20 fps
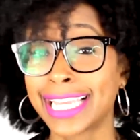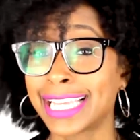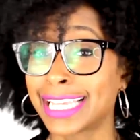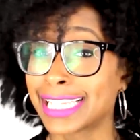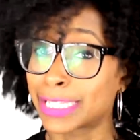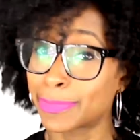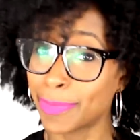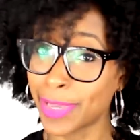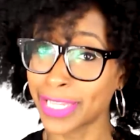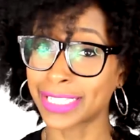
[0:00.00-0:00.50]

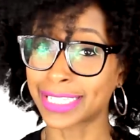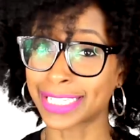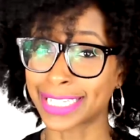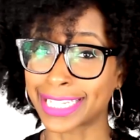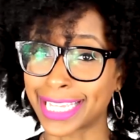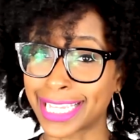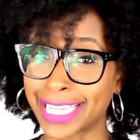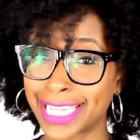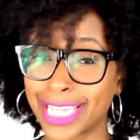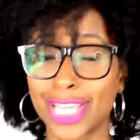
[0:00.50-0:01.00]

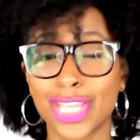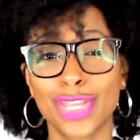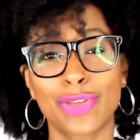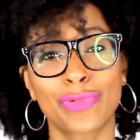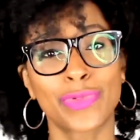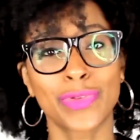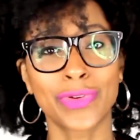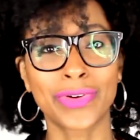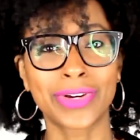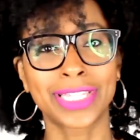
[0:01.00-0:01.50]
especially if
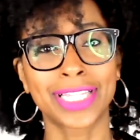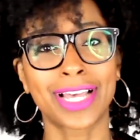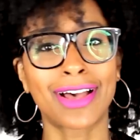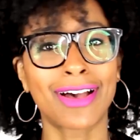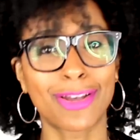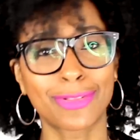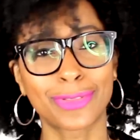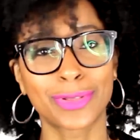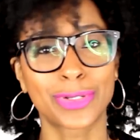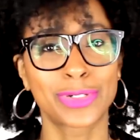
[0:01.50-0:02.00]
you're in the
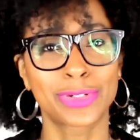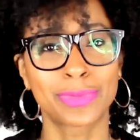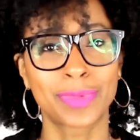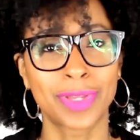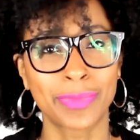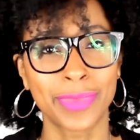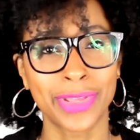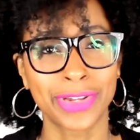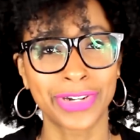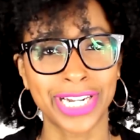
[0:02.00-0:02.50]
Authortube
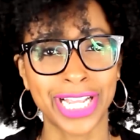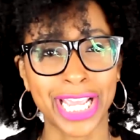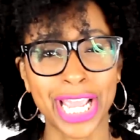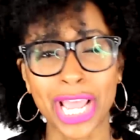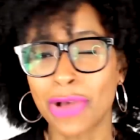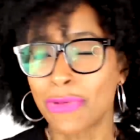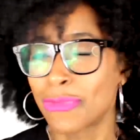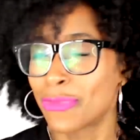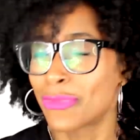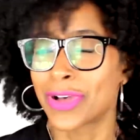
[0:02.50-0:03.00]

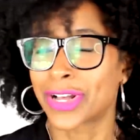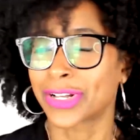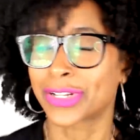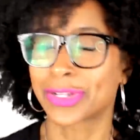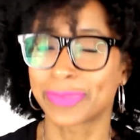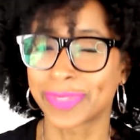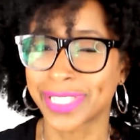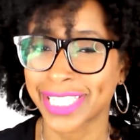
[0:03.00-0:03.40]
community. Welcome,